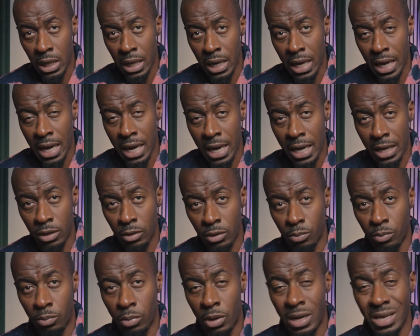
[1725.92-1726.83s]

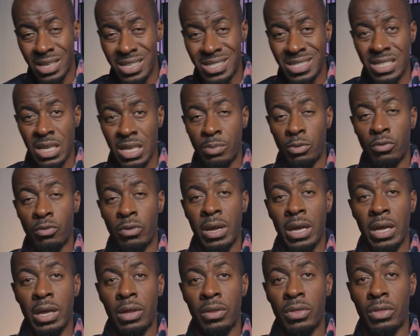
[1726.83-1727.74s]
And by
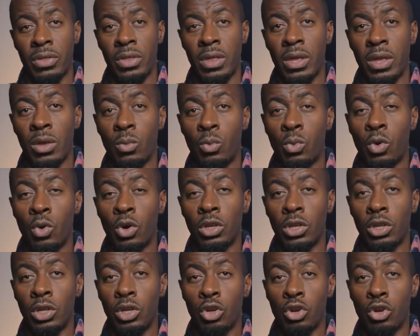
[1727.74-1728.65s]
separating the
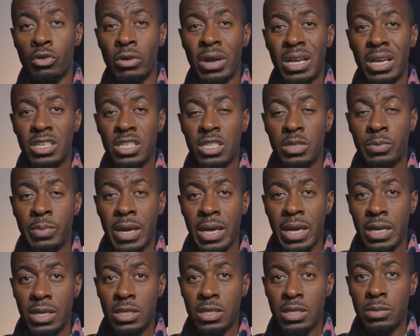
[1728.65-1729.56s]
wadding, you create
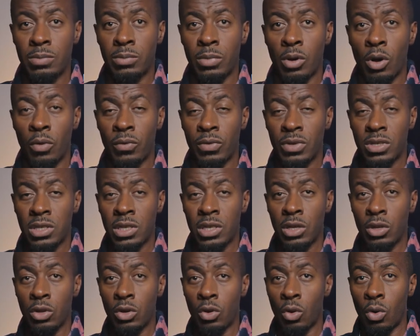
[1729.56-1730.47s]
space, but obviously
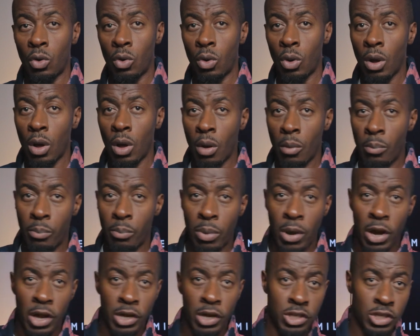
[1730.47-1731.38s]
you're
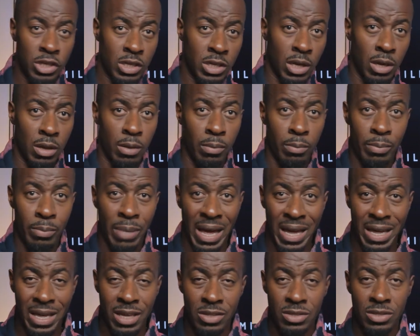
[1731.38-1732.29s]
punching it
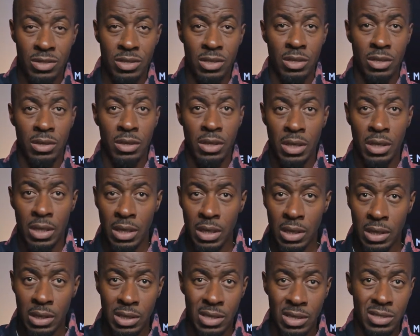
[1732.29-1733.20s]
back into
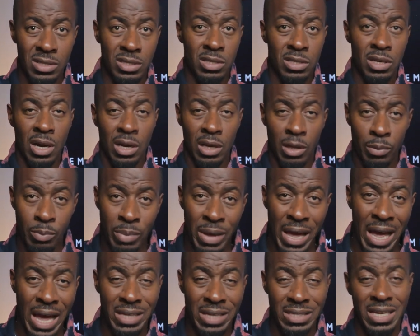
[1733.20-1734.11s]
this tightly
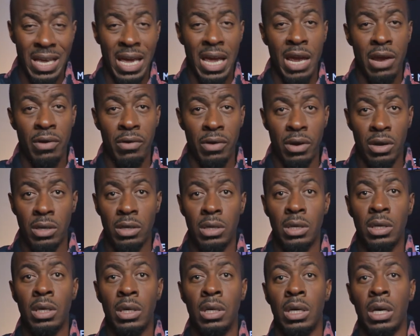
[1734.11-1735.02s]
packed area,
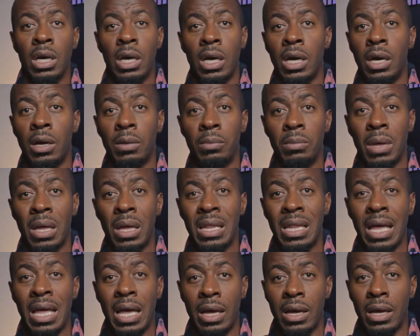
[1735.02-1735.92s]
and
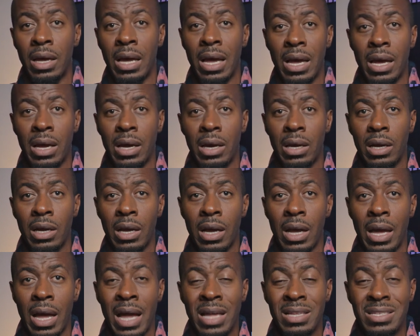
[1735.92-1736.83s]
that
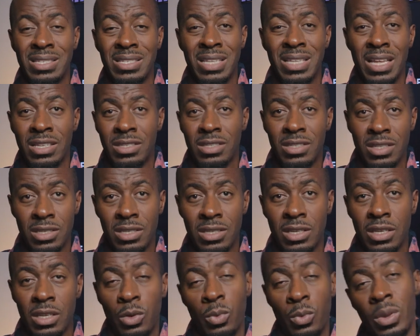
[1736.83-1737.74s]
adds
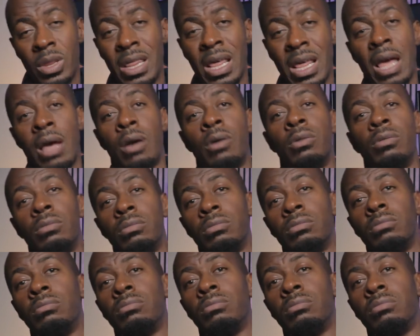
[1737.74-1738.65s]
density without
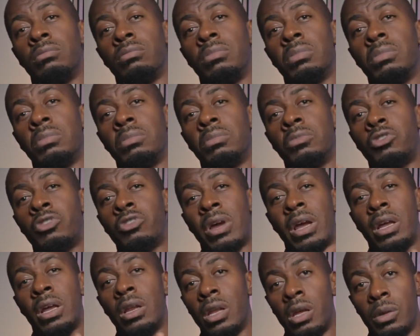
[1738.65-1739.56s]

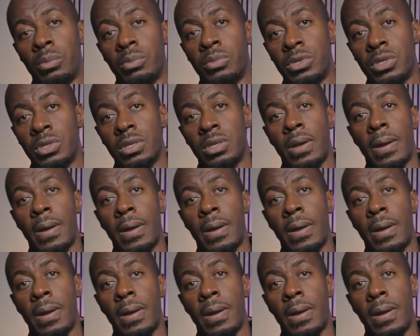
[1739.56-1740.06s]
creating lumps.